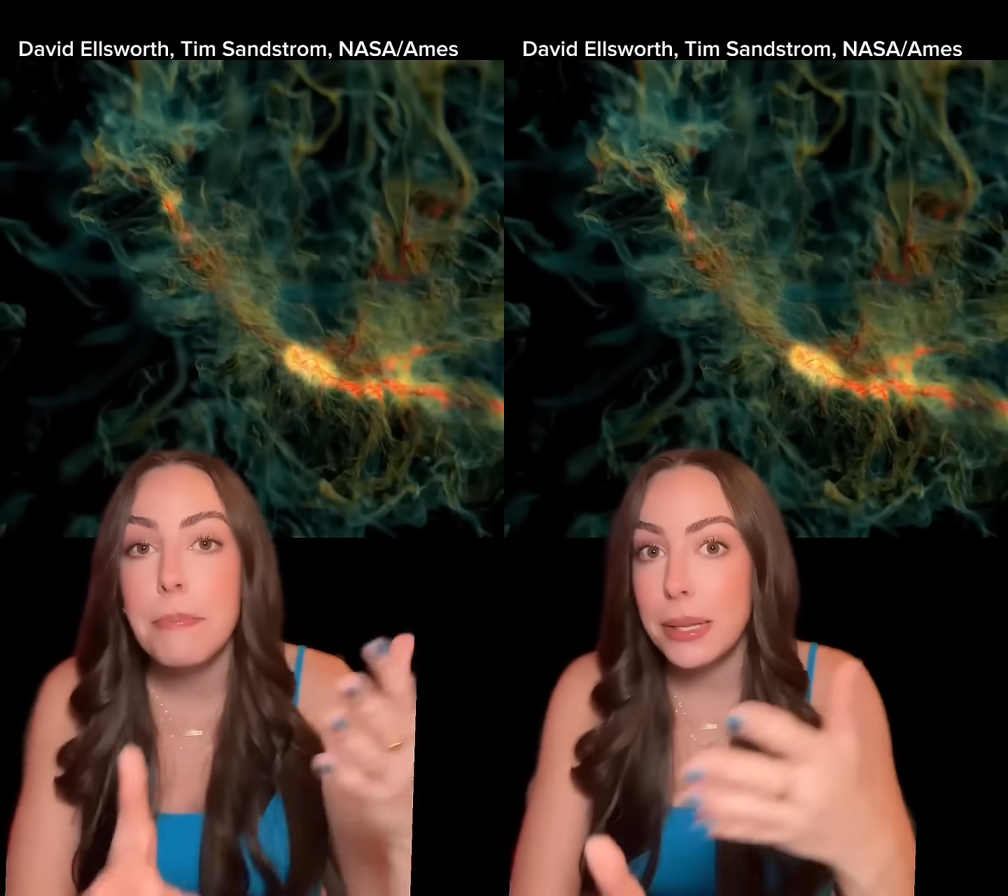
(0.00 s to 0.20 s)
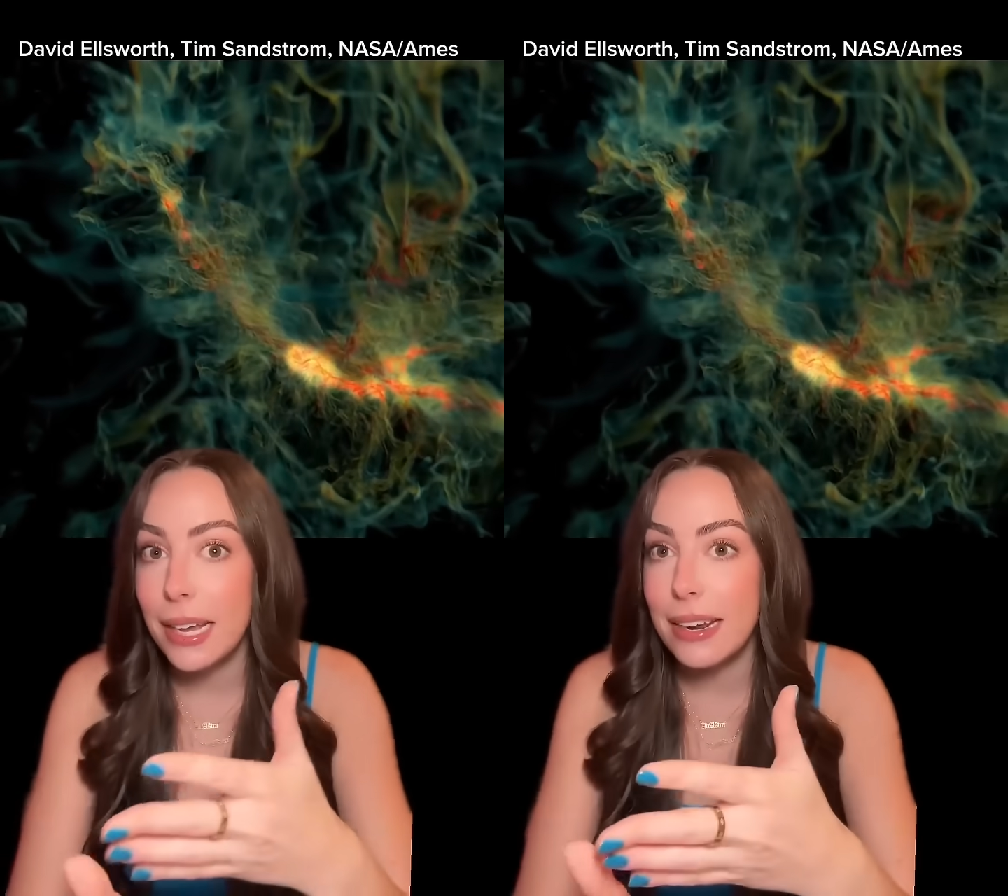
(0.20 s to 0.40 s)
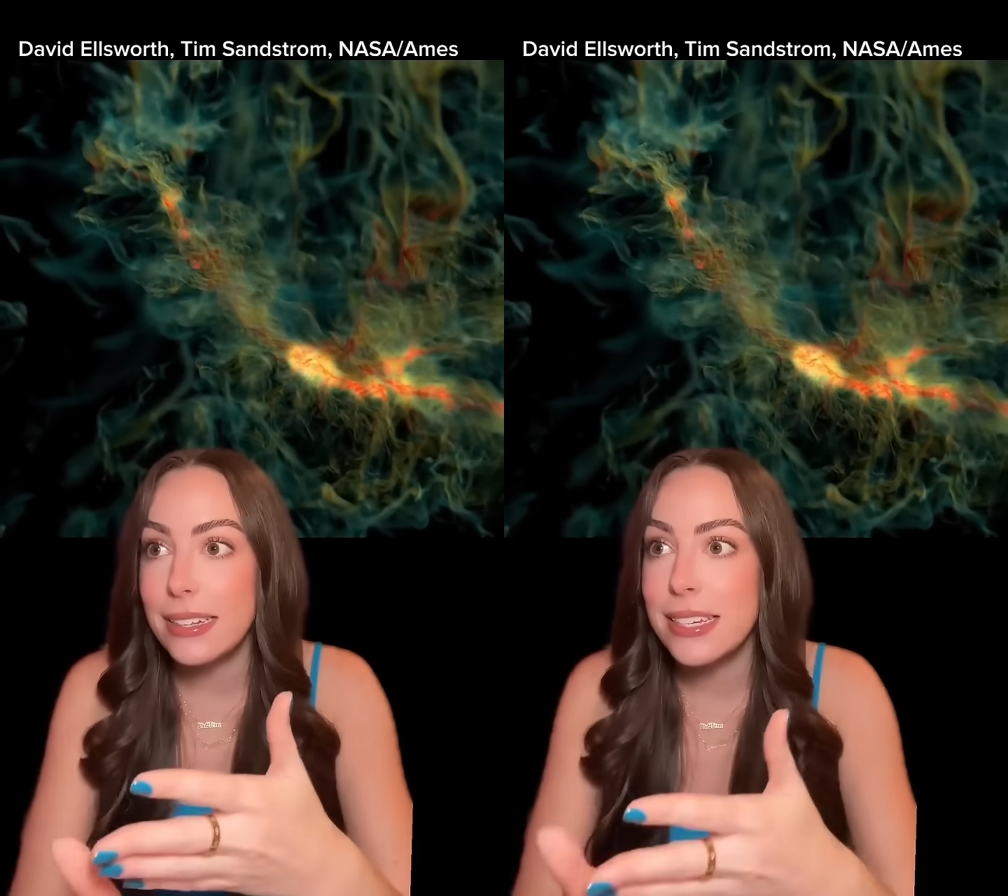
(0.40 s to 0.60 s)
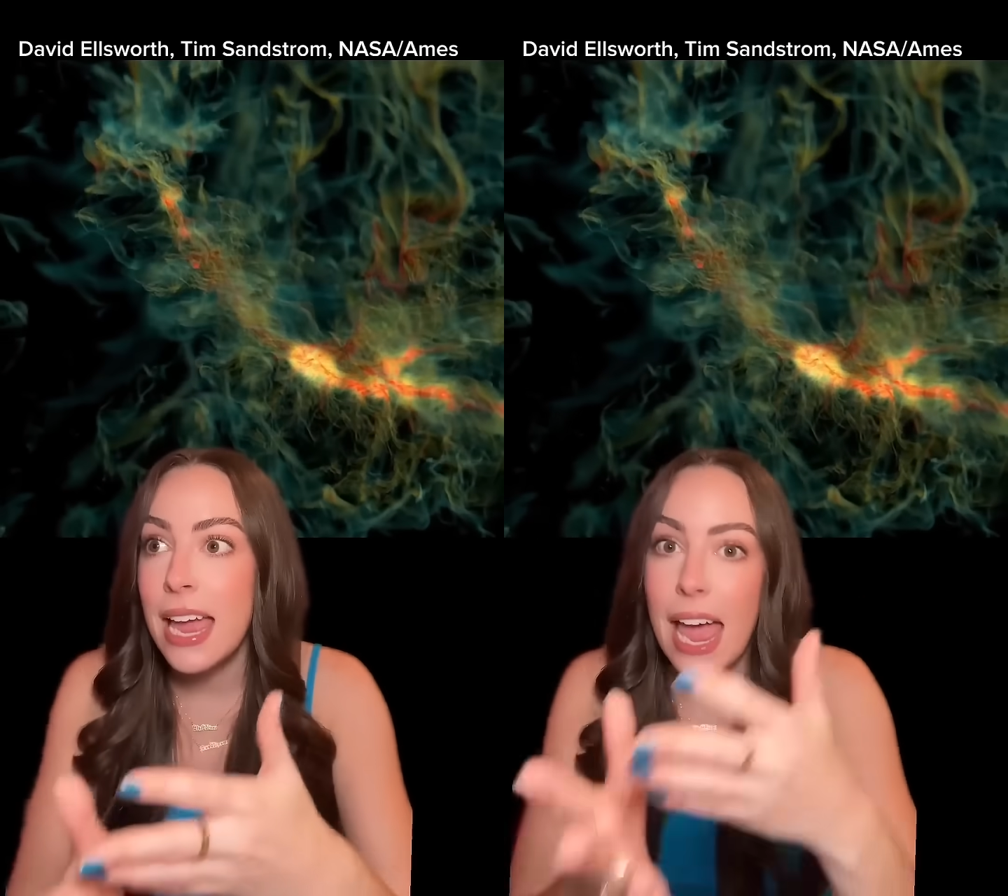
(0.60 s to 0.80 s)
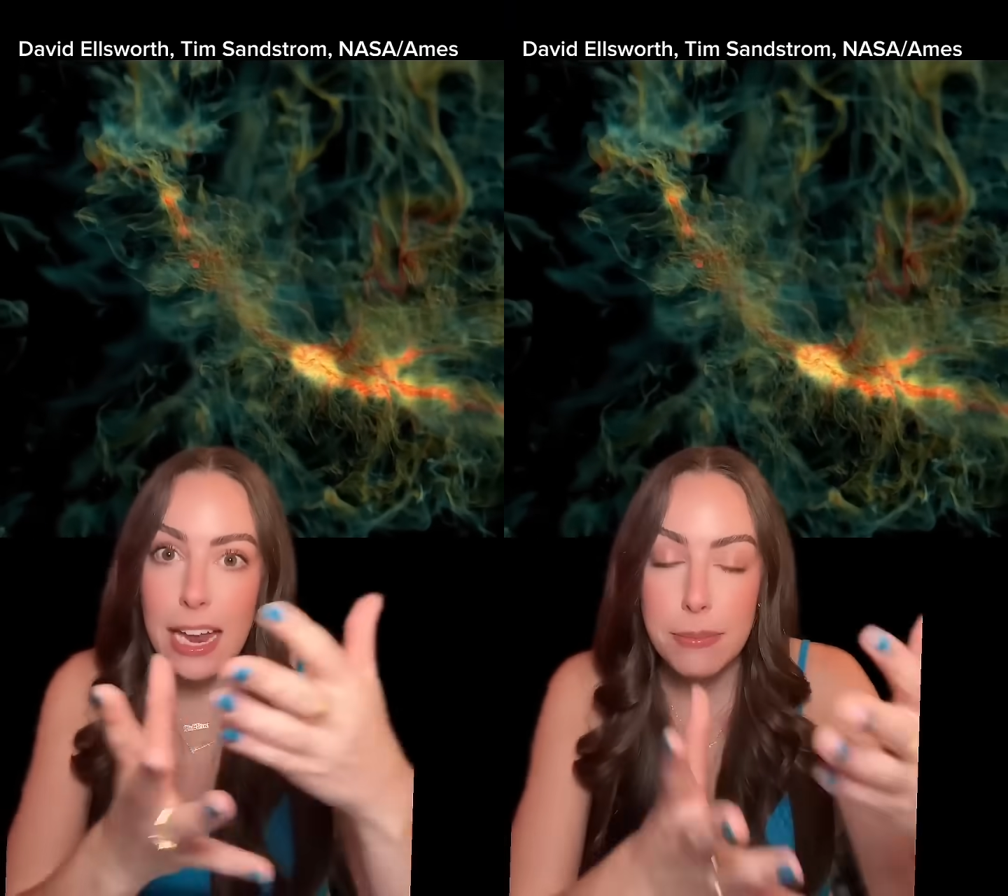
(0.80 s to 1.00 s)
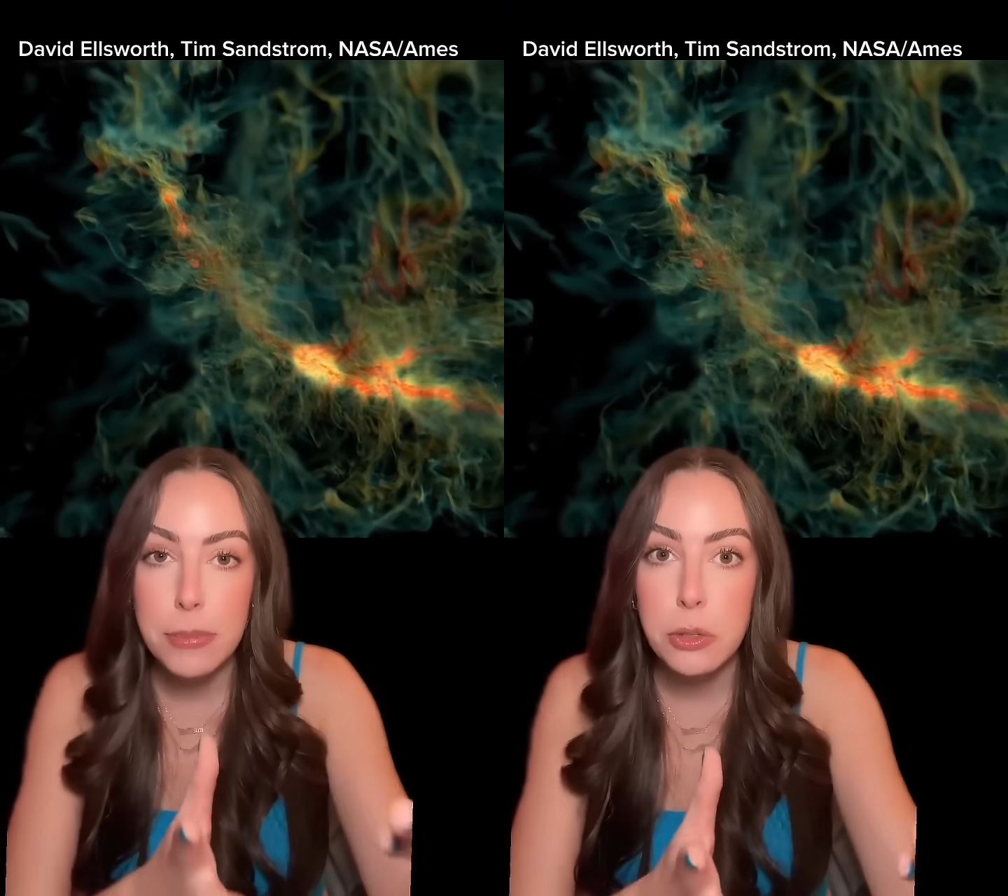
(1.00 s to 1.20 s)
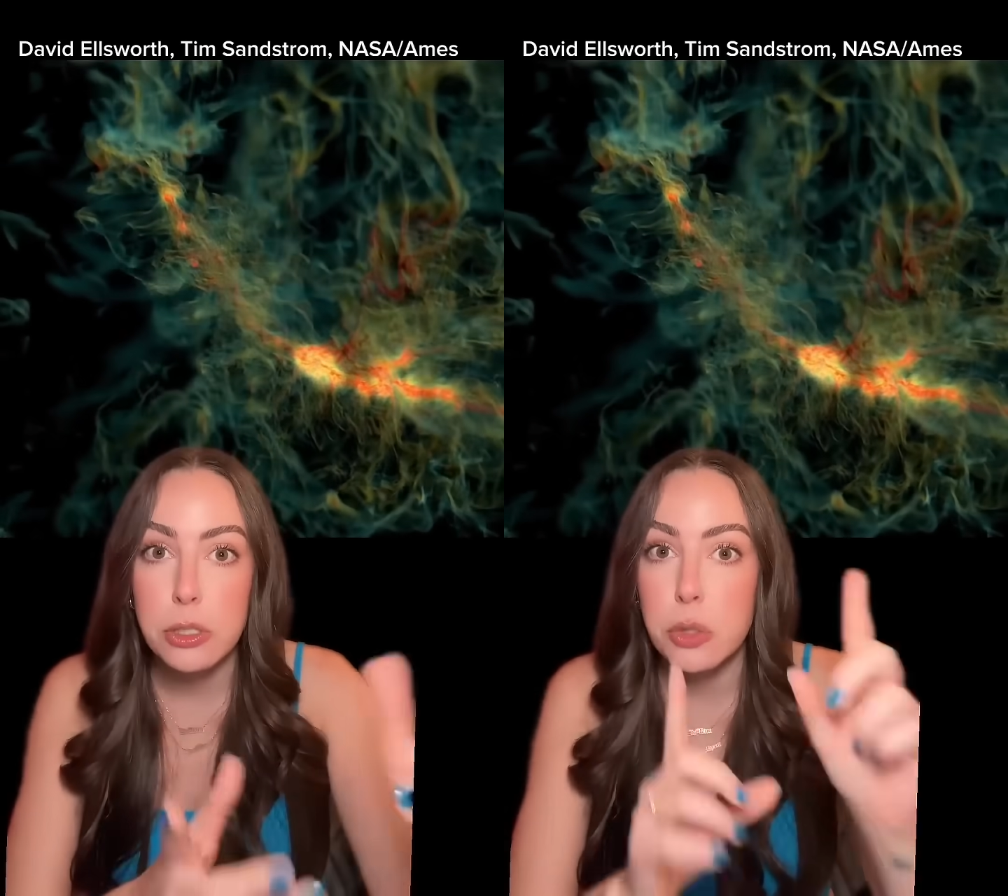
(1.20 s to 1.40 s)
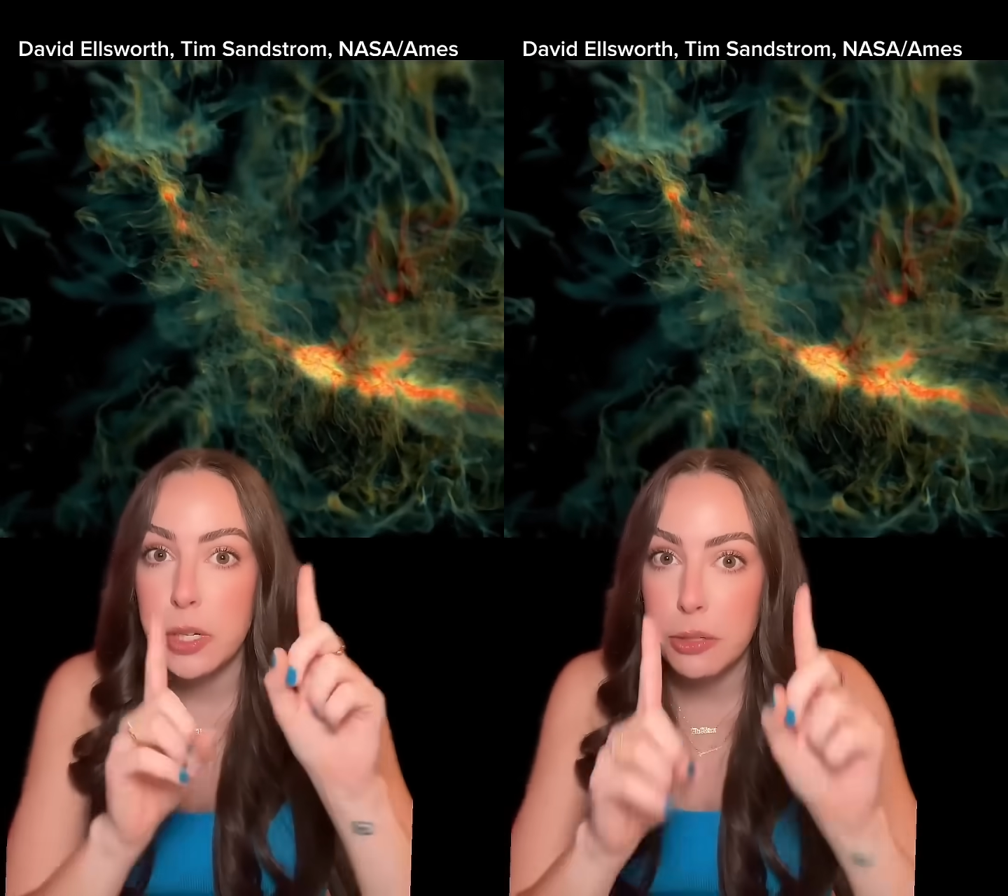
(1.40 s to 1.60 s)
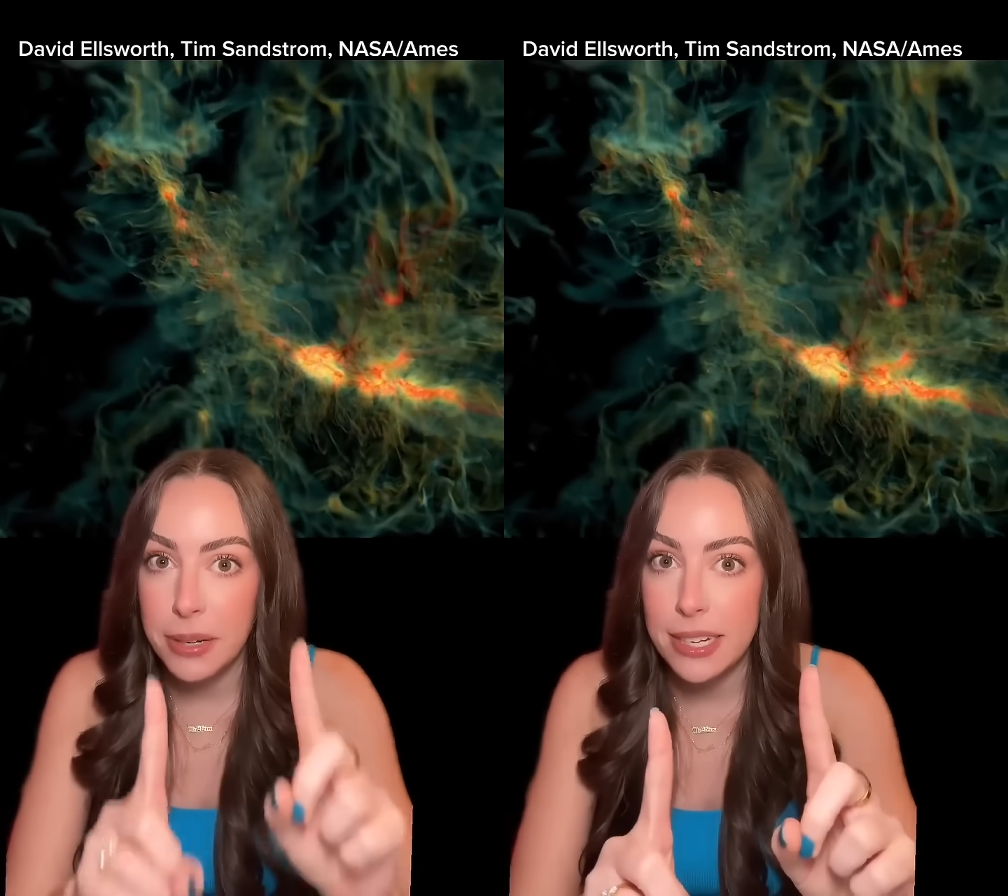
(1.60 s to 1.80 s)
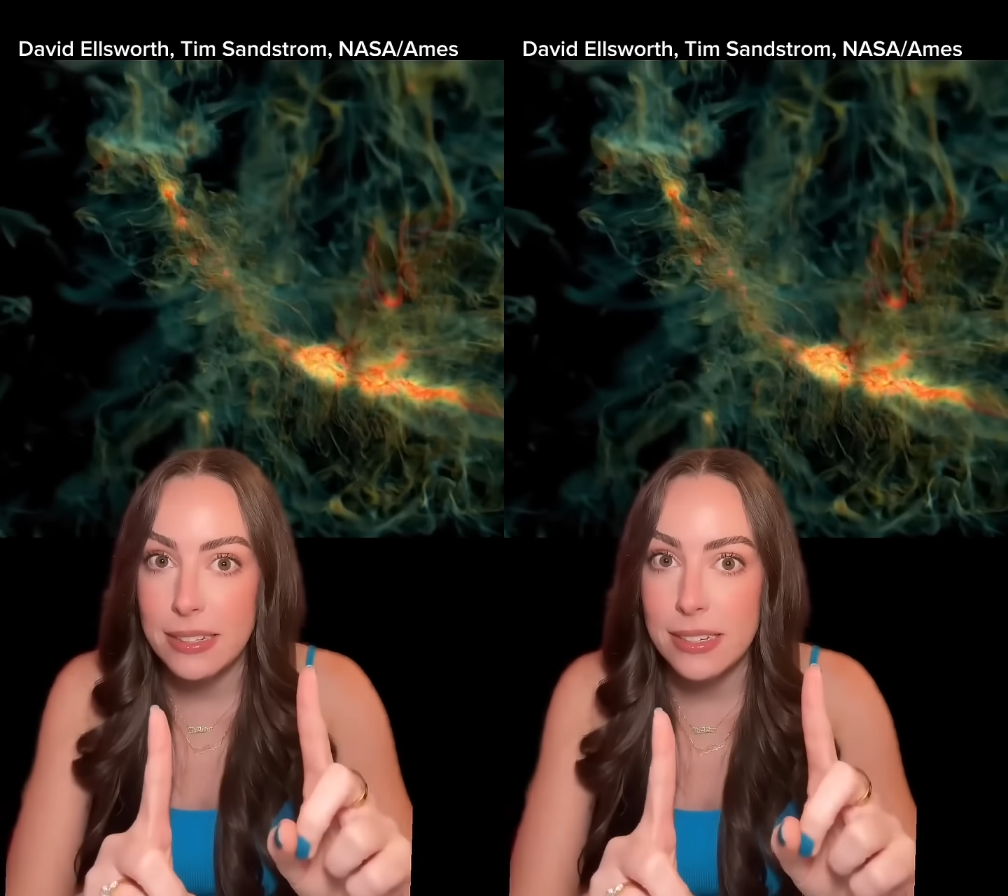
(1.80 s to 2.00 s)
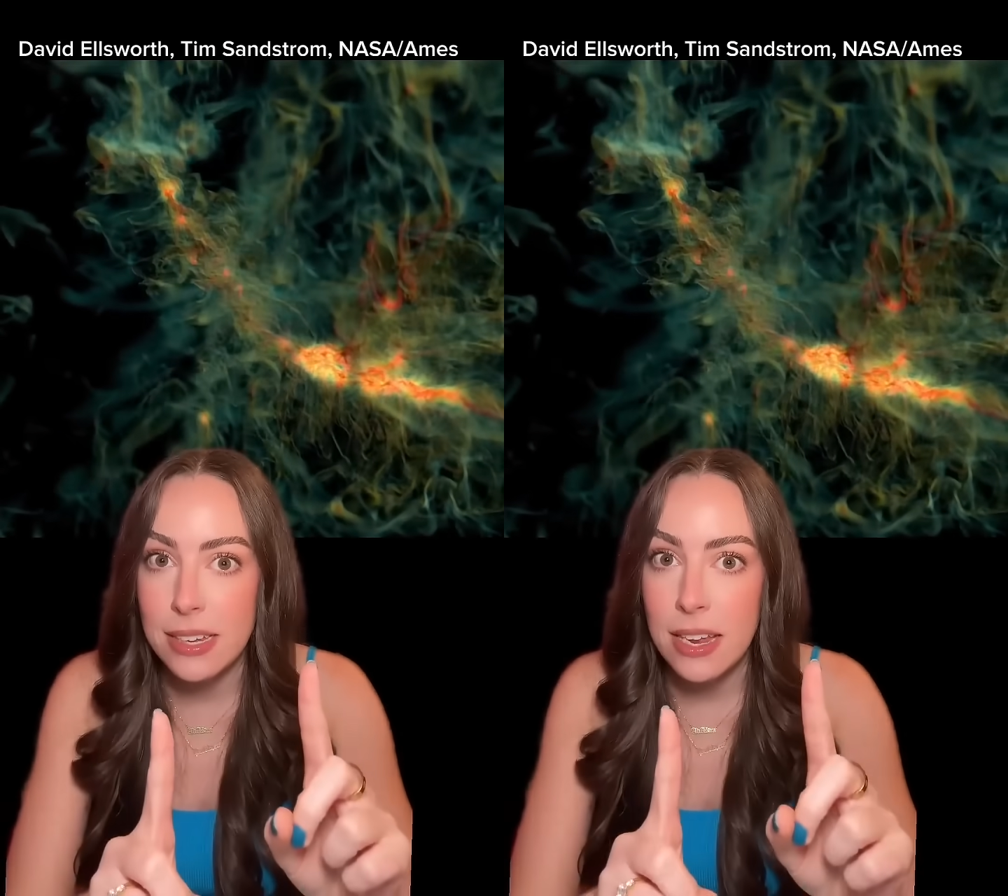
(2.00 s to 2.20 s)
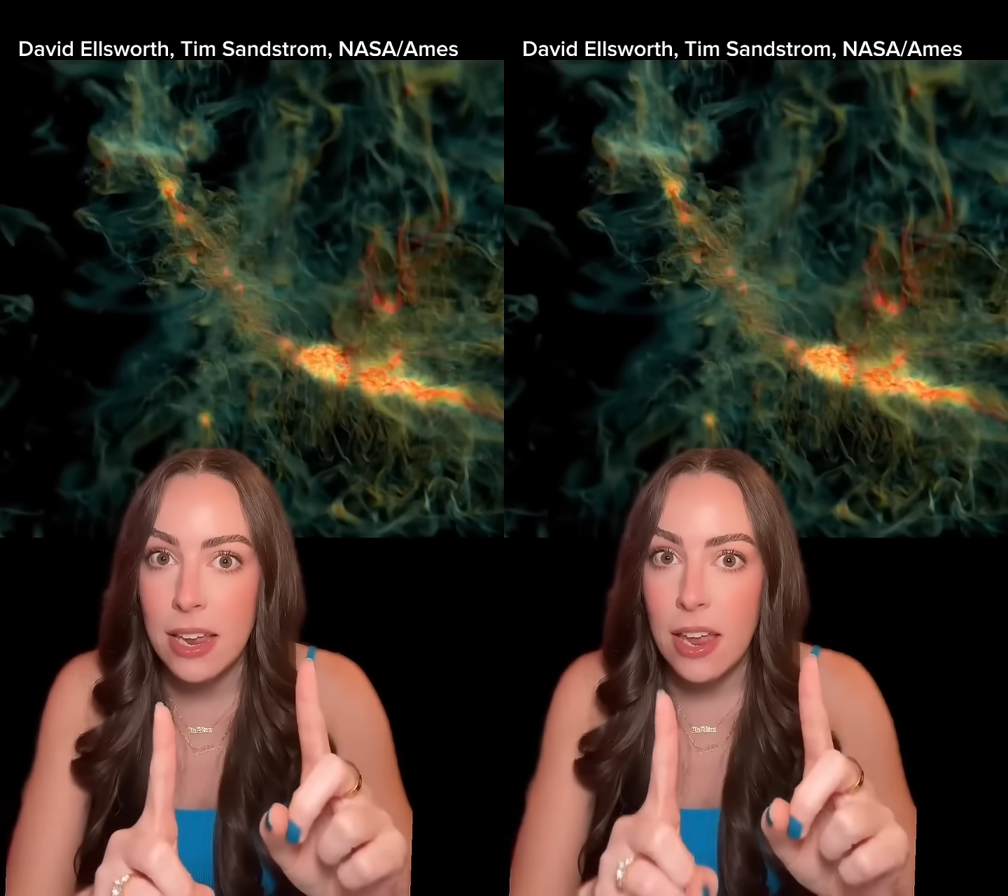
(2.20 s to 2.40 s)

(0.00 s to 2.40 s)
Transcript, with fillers: planets and moons, which means